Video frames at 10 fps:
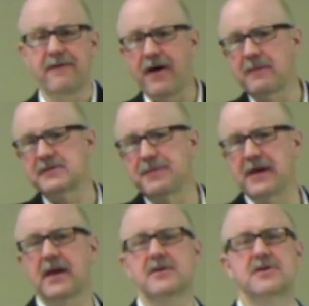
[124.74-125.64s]
if I'm
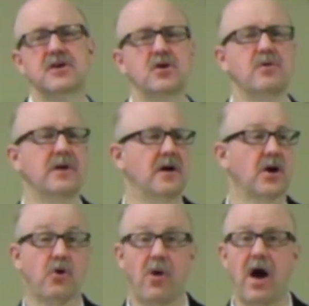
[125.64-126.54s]
speaking to you in
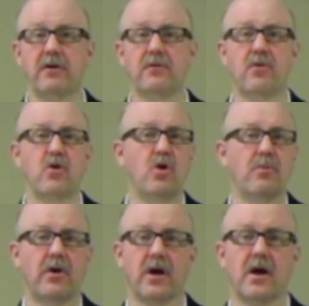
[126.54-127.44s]
a crowded
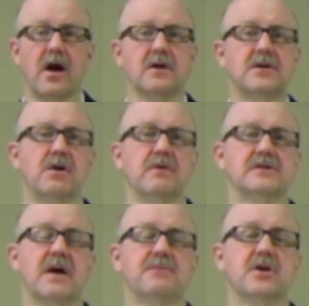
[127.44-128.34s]
room or at a cocktail
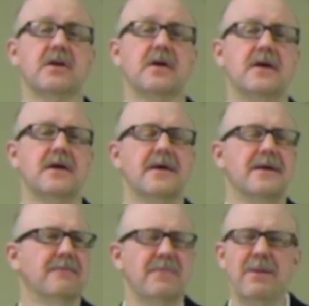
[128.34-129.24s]
reception,
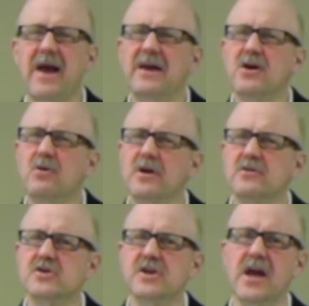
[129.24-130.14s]
maybe I don't
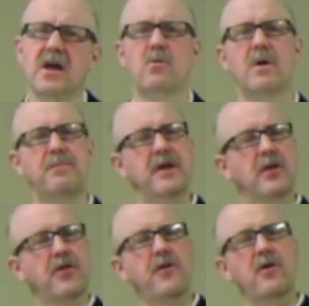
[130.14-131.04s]
understand what
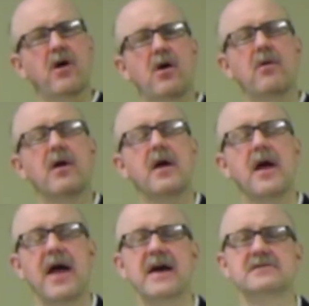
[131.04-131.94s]
being thorough
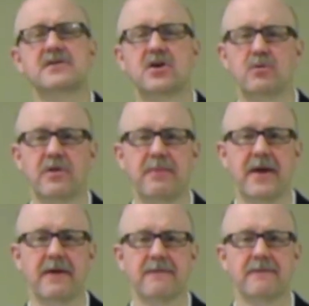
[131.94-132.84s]
has to do with
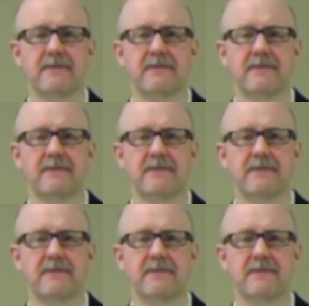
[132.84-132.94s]
me.